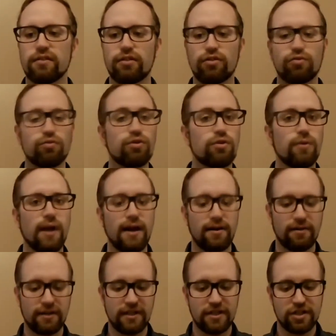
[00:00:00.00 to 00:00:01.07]

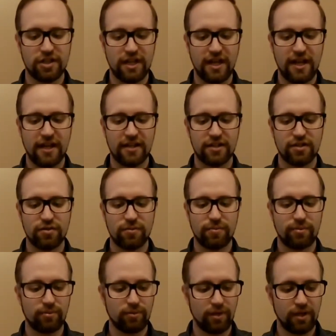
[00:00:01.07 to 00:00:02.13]
Throughout each act, you'll
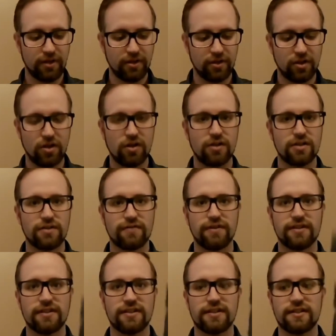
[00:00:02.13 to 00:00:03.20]
pull other cards. For
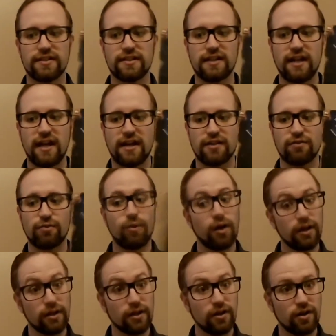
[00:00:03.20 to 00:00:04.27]
instance, this is an Act
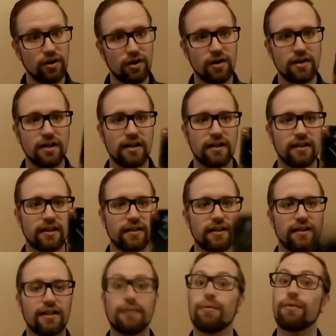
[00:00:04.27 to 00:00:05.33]
1 card. I like how they
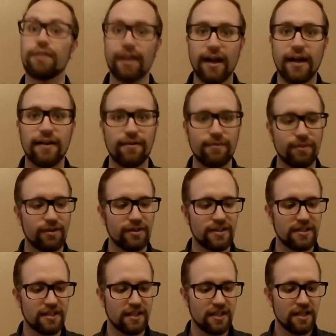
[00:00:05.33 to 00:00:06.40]
labeled that, real
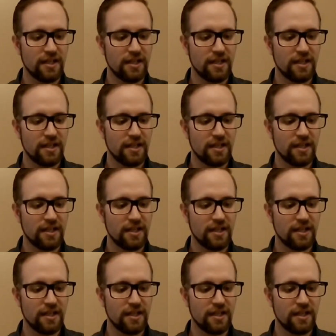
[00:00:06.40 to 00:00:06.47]
easy.